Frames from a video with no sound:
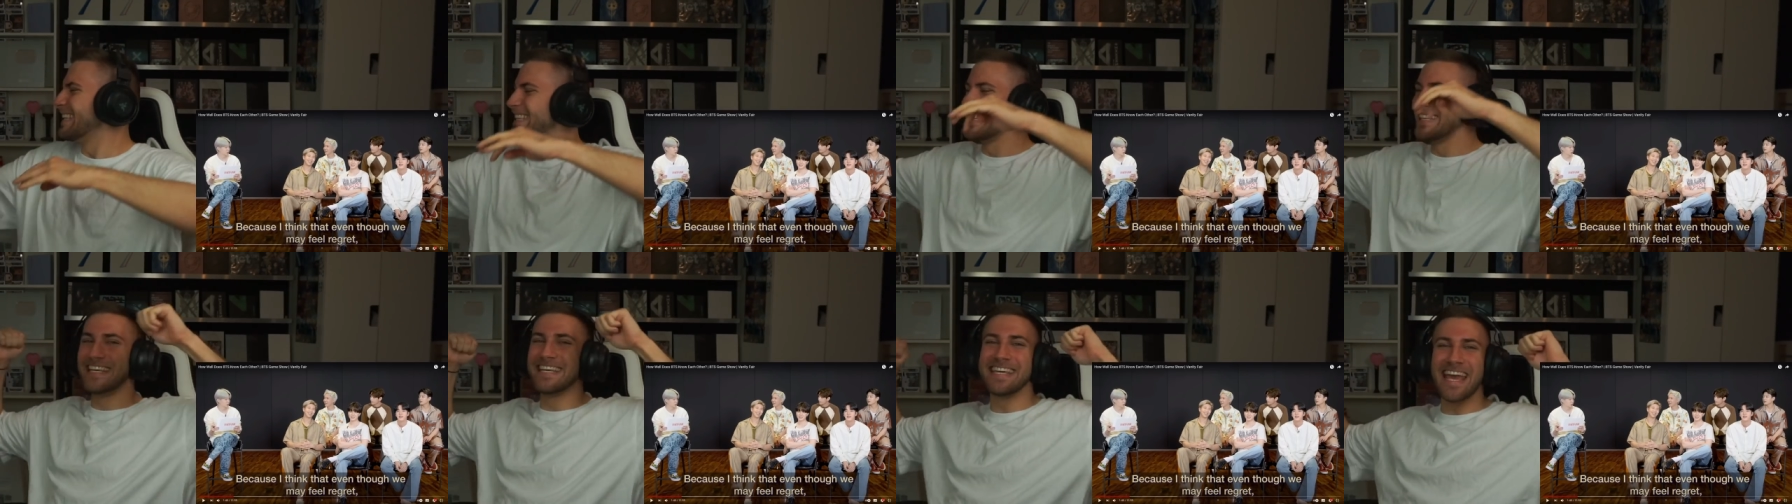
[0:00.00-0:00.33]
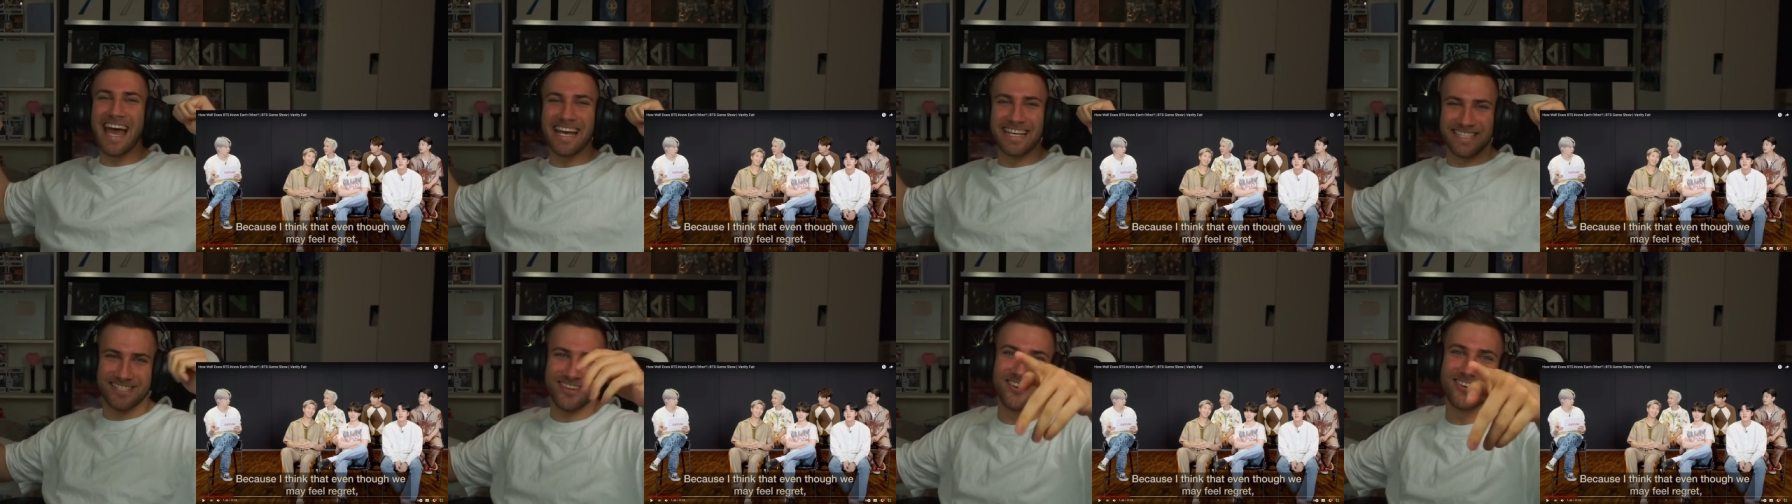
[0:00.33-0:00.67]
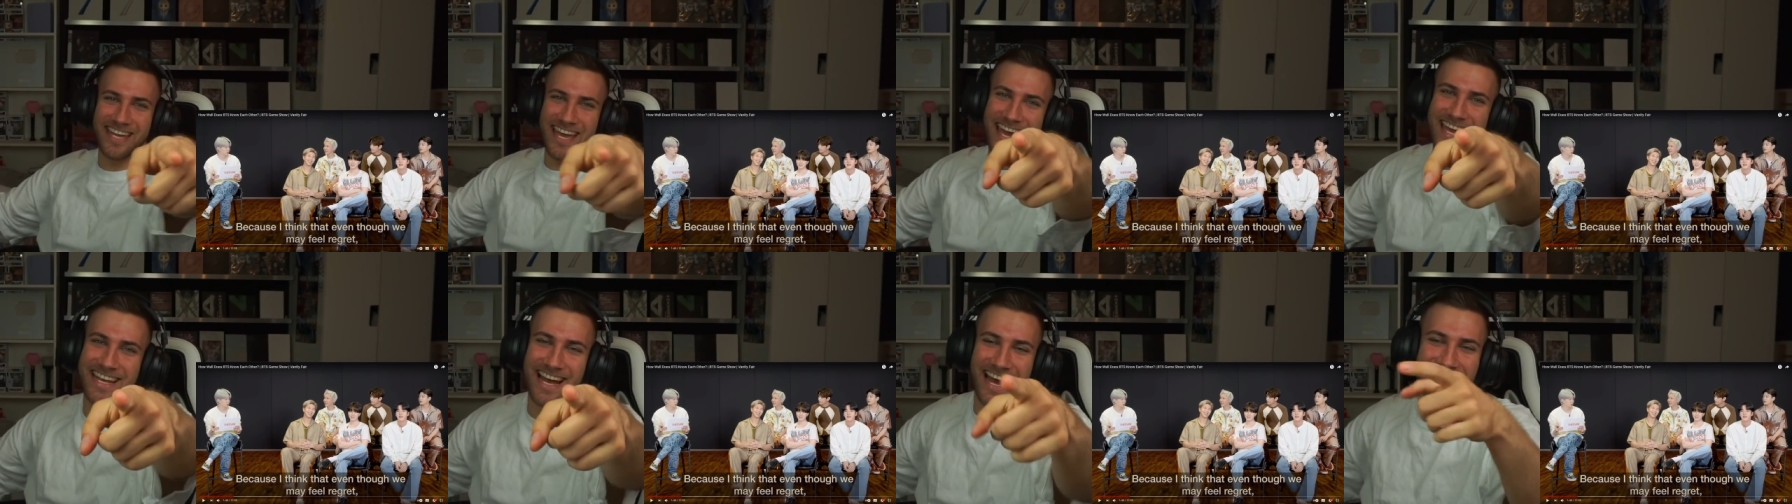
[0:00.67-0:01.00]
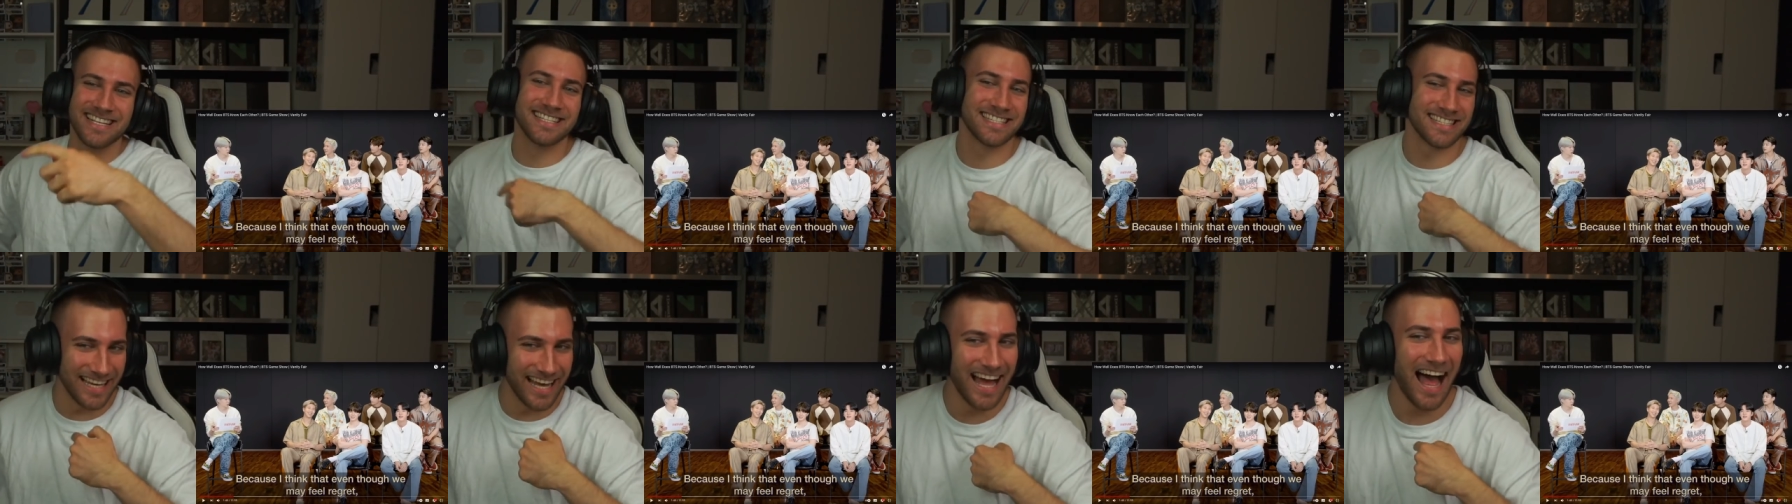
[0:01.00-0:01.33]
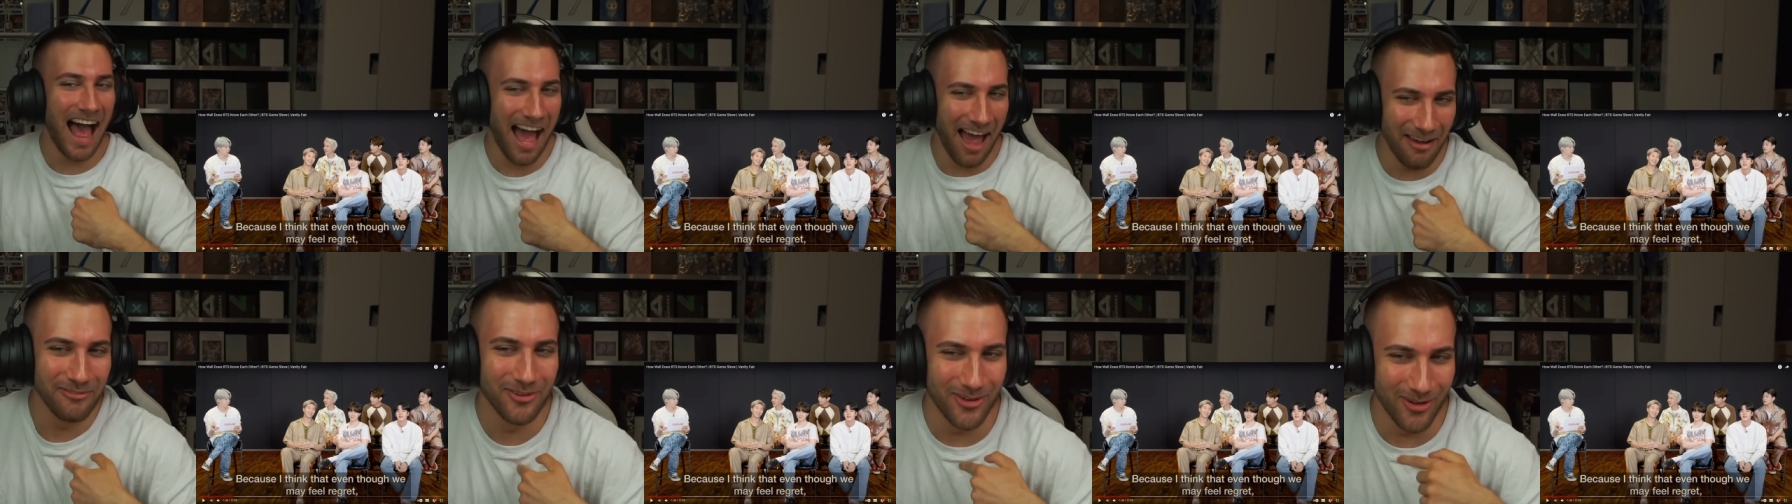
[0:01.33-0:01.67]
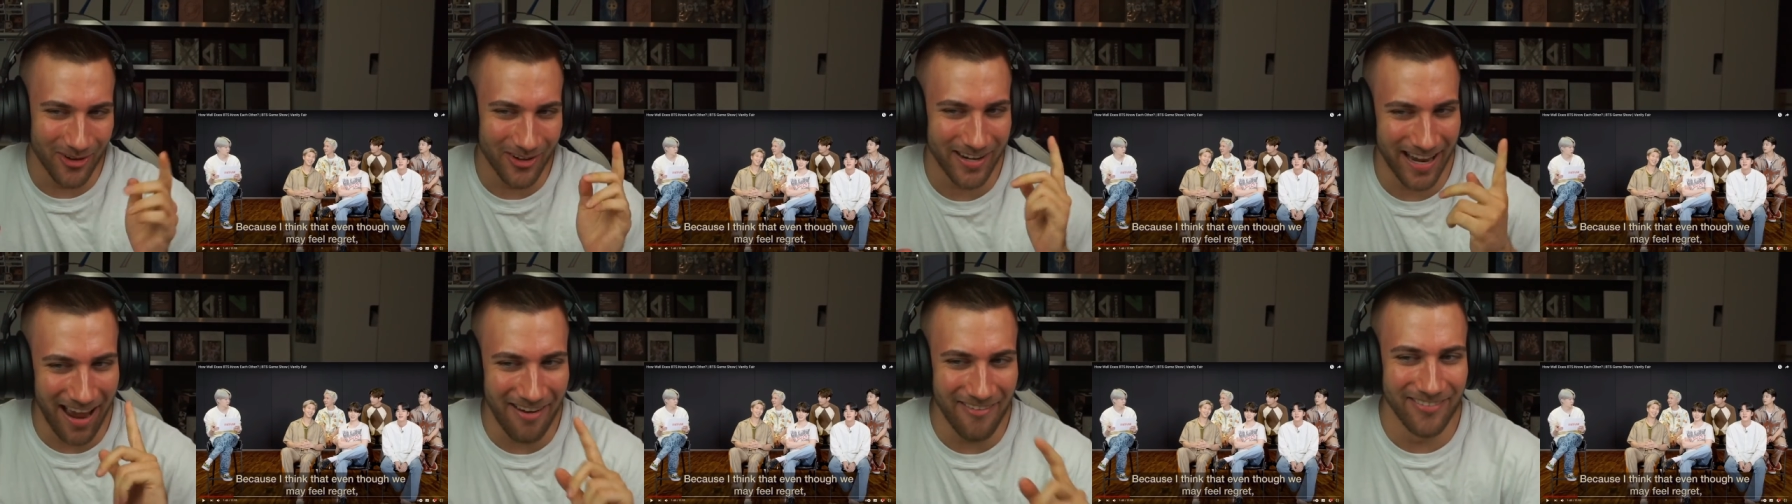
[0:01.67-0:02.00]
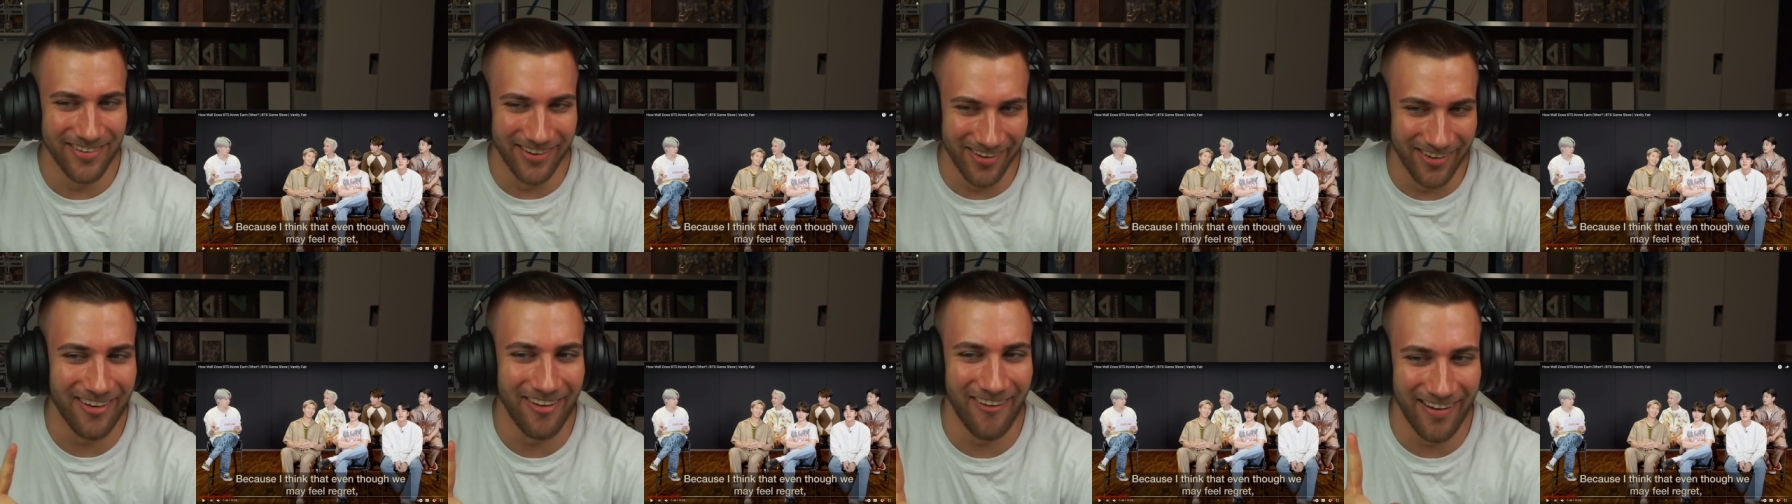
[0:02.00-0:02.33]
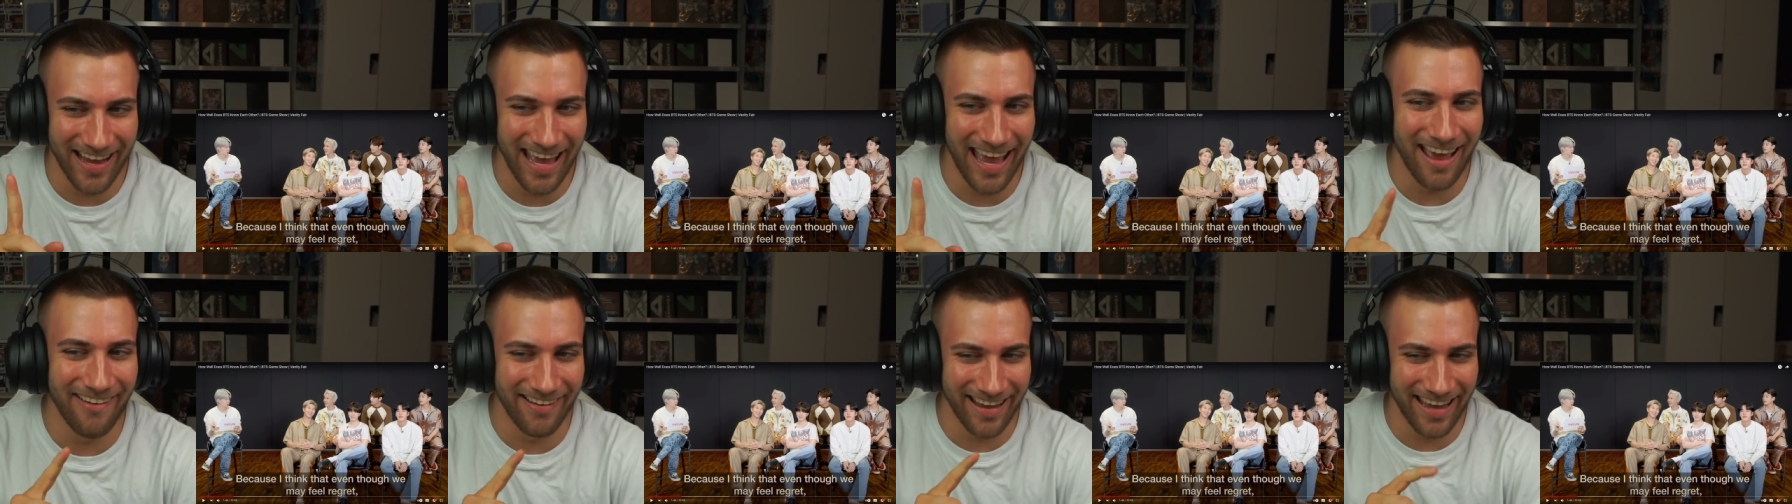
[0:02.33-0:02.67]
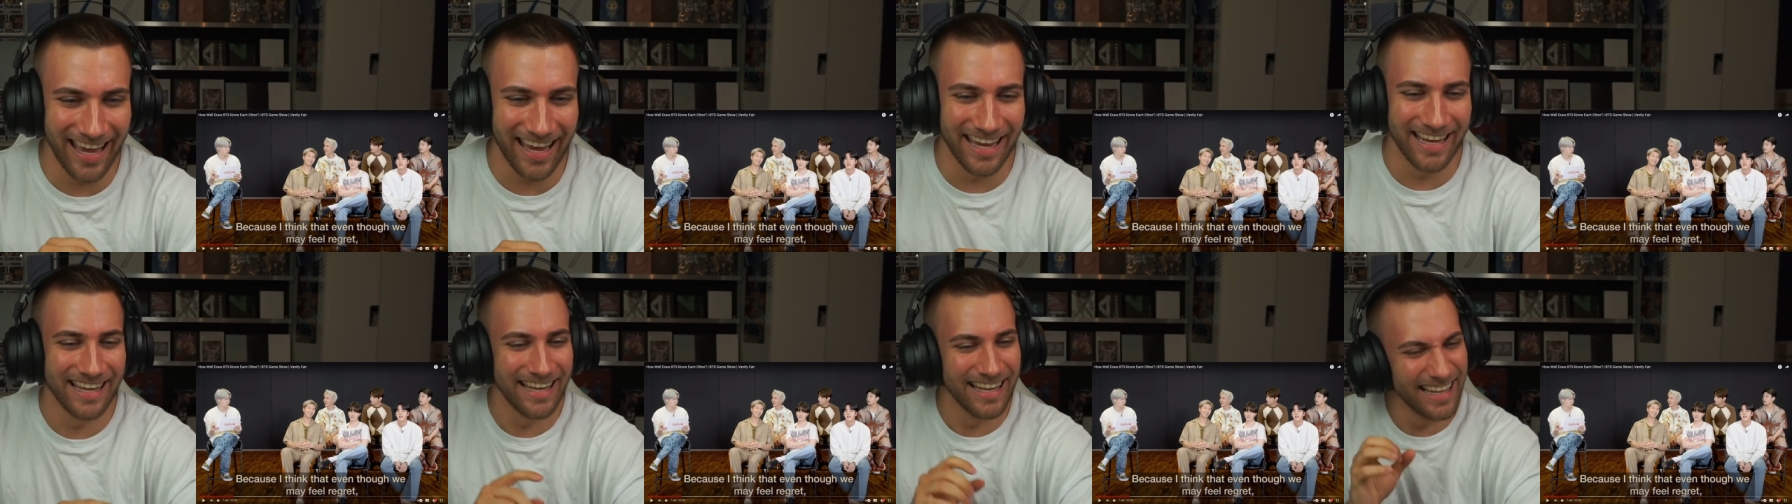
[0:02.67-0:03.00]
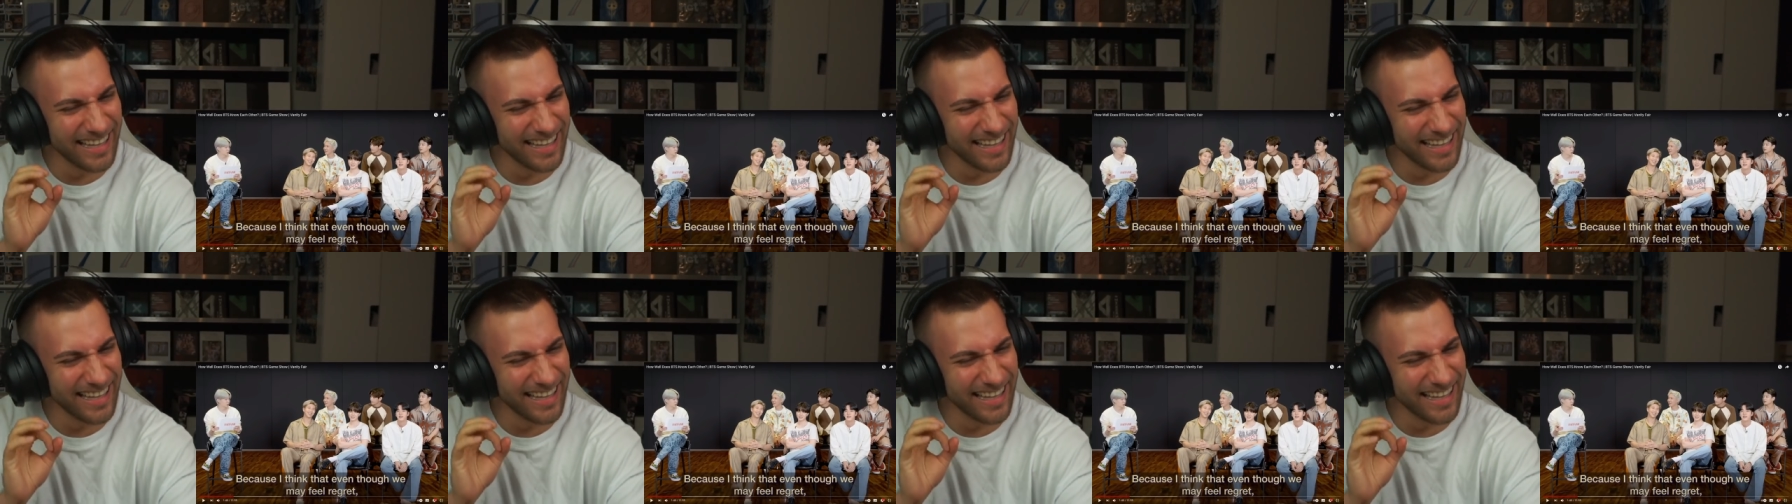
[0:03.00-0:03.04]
Yes. Okay, guys. I'm good. I'm good. Okay. Okay.